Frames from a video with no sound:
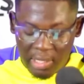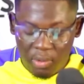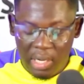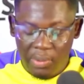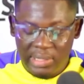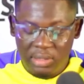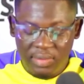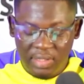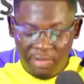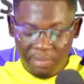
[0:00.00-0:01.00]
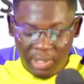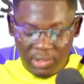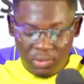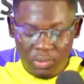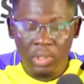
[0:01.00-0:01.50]
He got a rating of
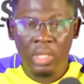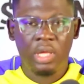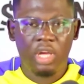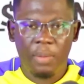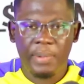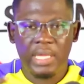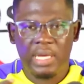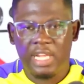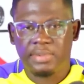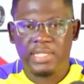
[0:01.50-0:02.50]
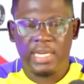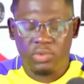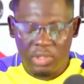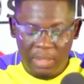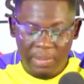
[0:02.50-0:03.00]
7.2, helping the club side
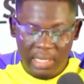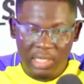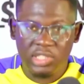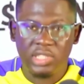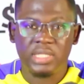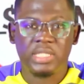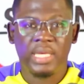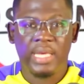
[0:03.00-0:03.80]
to keep a clean sheet